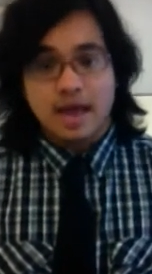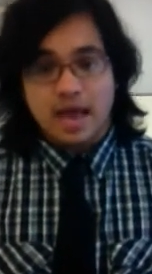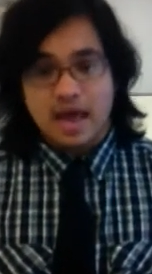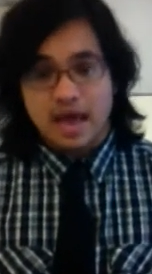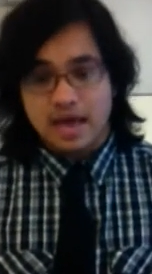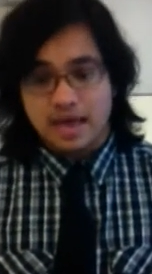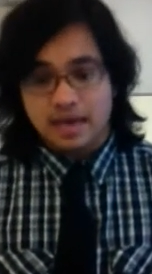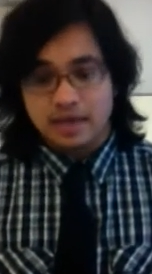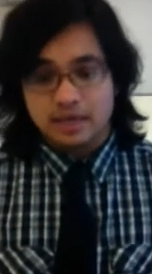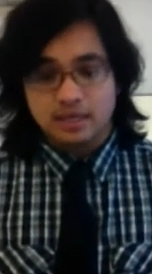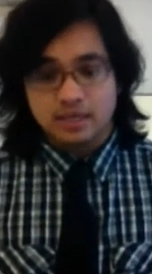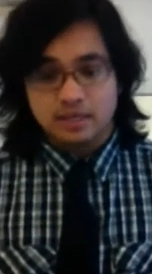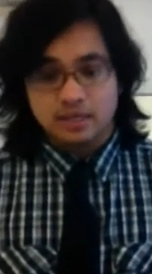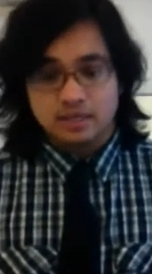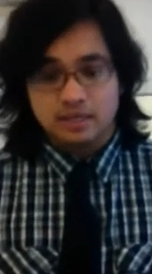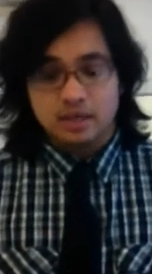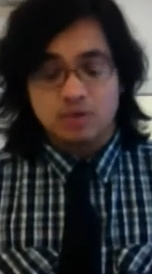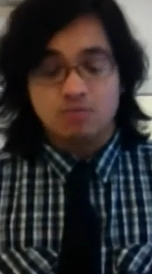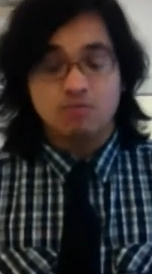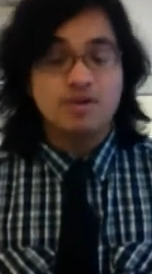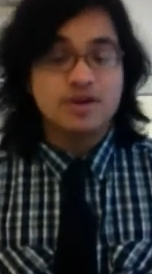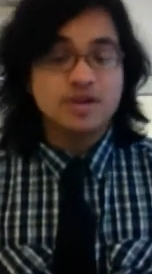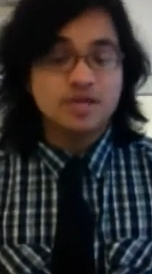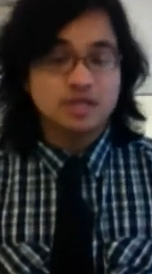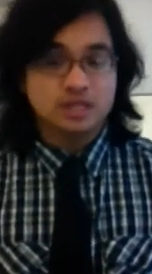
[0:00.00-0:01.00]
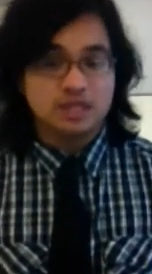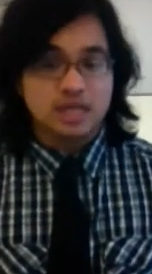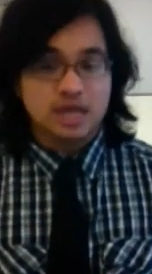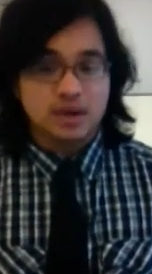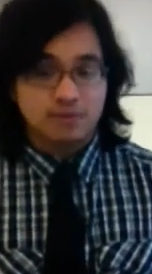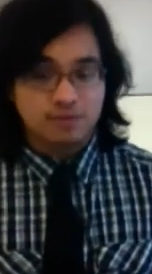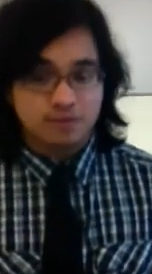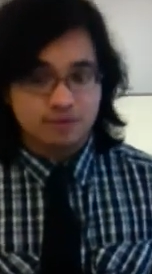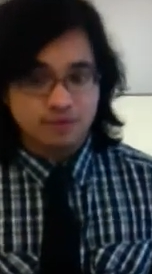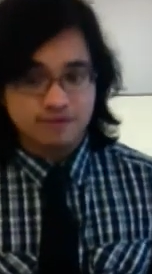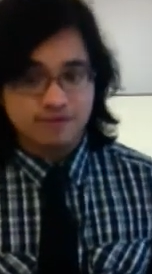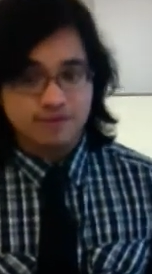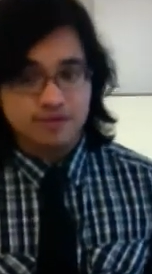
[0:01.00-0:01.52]
And originally there
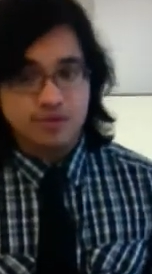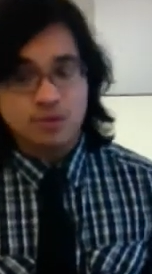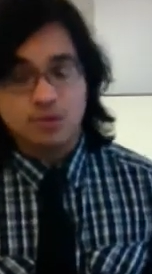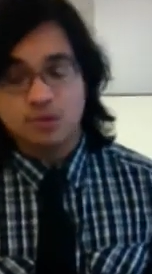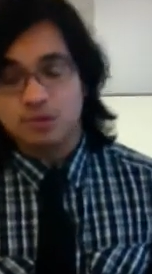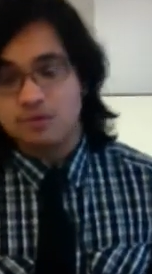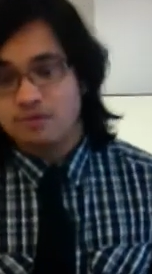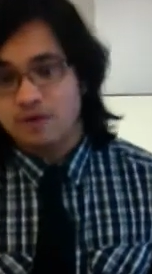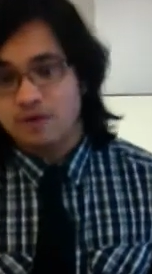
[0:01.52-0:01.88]
were a few that were